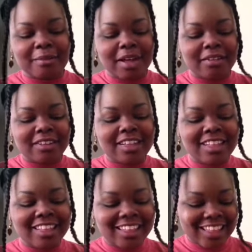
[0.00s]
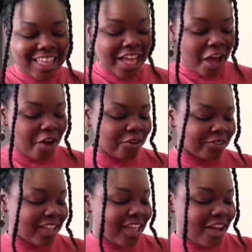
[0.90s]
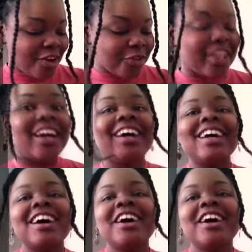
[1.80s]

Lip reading: about. Oh yeah.